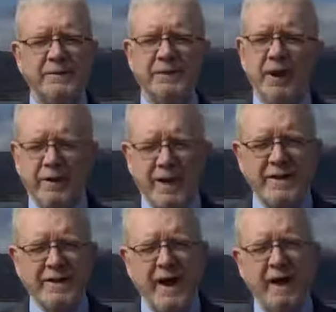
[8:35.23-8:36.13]
Not
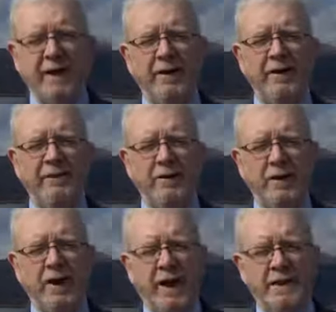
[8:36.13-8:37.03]
necessarily. There are
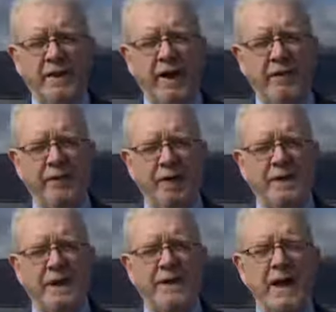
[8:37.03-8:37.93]
two things in there. The
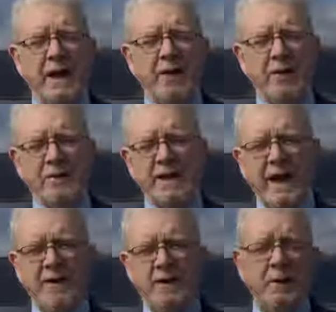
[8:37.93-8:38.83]
first is those
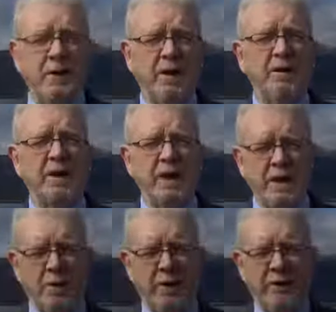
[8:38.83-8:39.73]
standards will
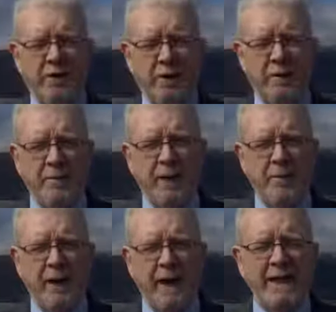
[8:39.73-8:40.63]
continue if the Great
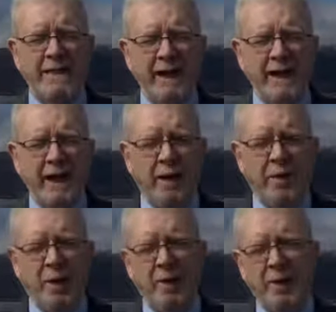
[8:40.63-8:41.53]
Repeal Bill
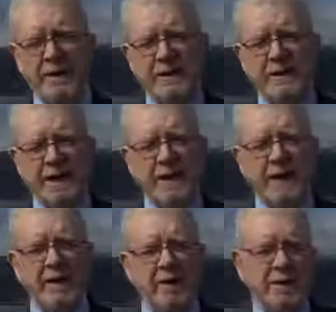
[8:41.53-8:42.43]
will operate as it's
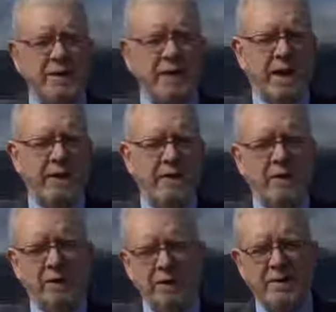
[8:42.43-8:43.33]
intended to. Those standards
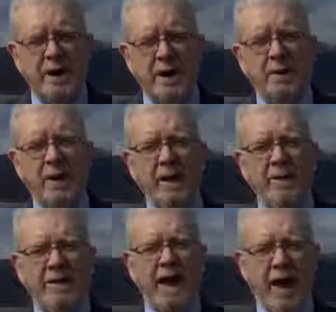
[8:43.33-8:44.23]
will continue.
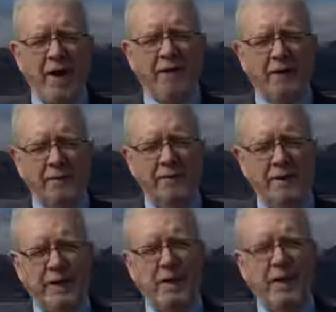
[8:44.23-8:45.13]
The day after
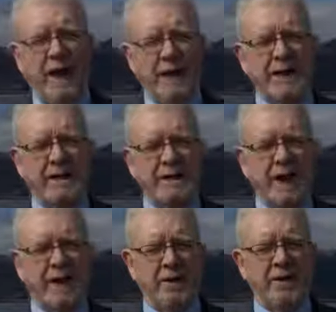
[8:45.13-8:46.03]
the UK is
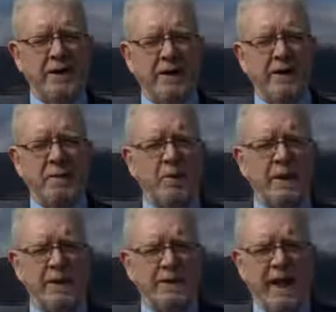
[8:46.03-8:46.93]
outside, those standards will
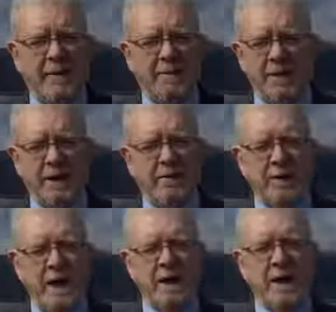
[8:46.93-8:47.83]
be the same. So they
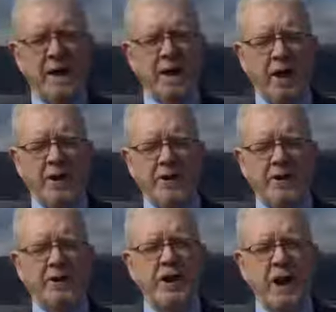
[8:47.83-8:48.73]
don't need
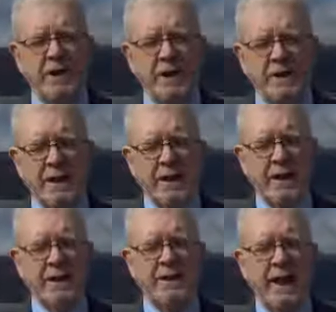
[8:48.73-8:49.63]
urgent changes.
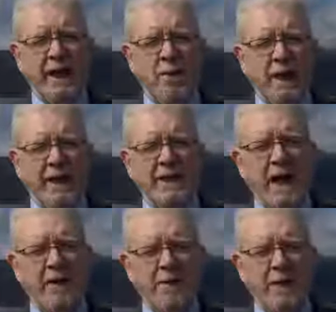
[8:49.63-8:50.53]
The second one is
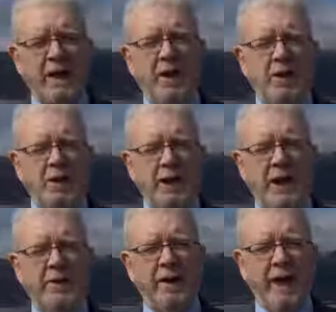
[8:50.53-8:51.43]
how do we
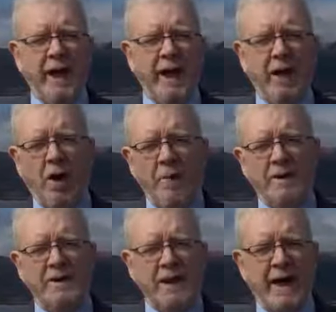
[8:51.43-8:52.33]
negotiate a
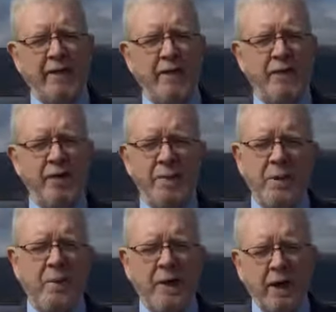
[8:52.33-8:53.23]
common standard and
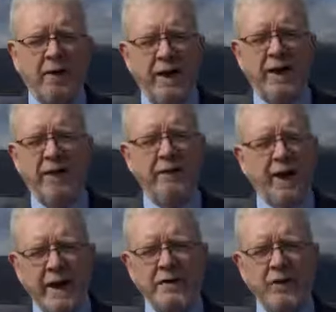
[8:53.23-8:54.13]
framework? We agree
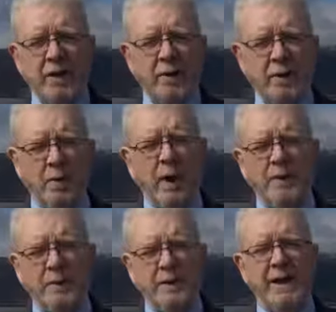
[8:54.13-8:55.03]
very strongly with the
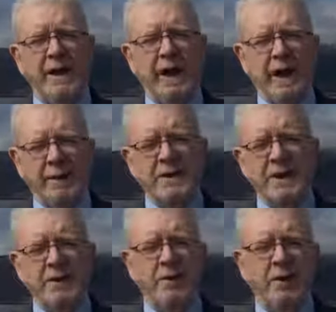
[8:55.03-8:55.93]
Welsh, with
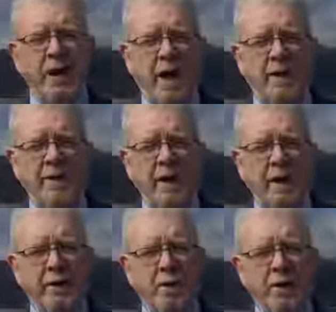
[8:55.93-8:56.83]
elements in Northern Ireland,
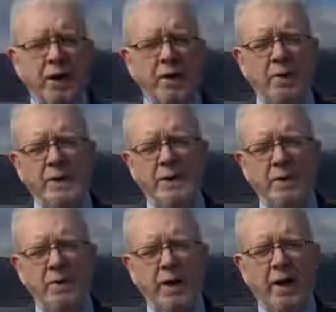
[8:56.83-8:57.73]
that what you do is
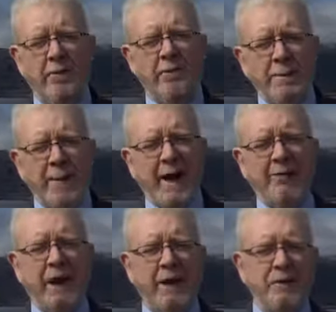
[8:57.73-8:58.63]
you
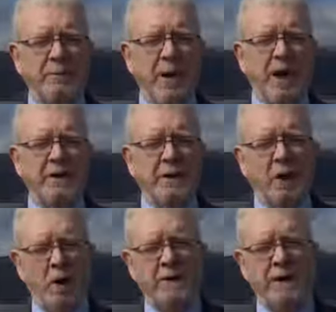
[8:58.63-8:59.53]
repatriate those powers and
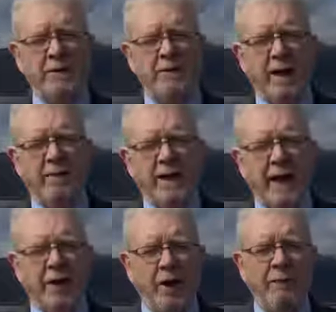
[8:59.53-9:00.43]
we all sit down
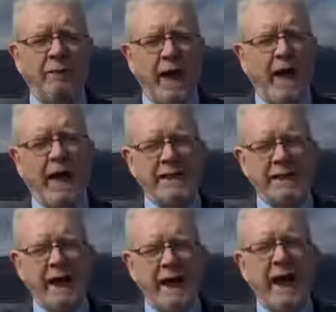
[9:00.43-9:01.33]
together and
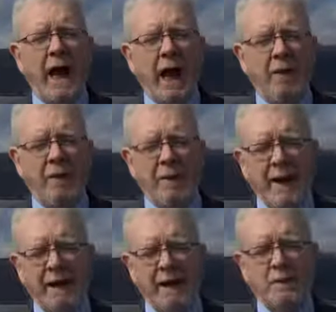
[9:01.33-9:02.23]
say, how can we
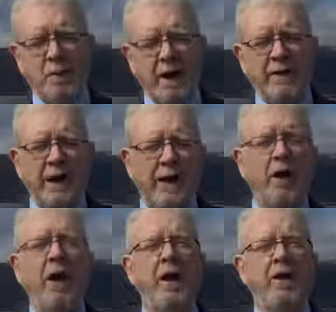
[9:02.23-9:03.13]
make these work together?